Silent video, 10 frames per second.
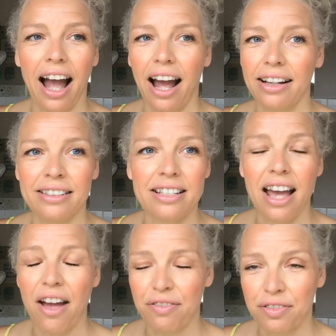and
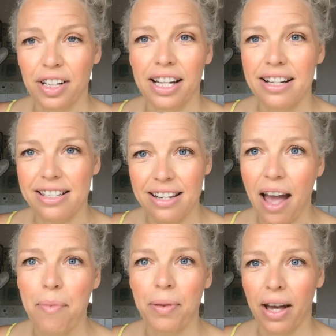every
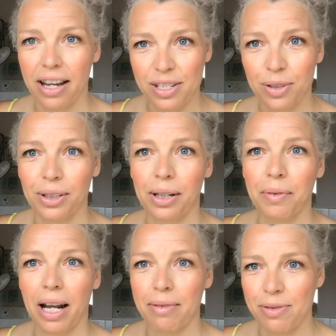step that I took
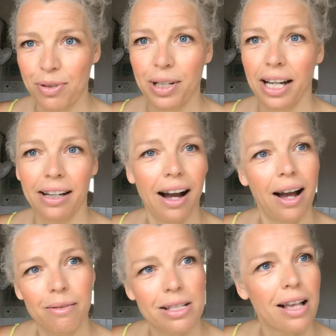when I was running
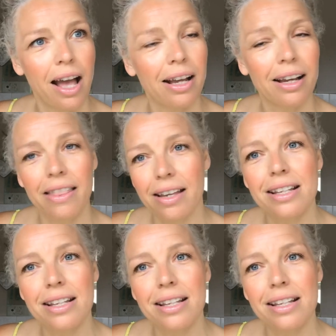I was like,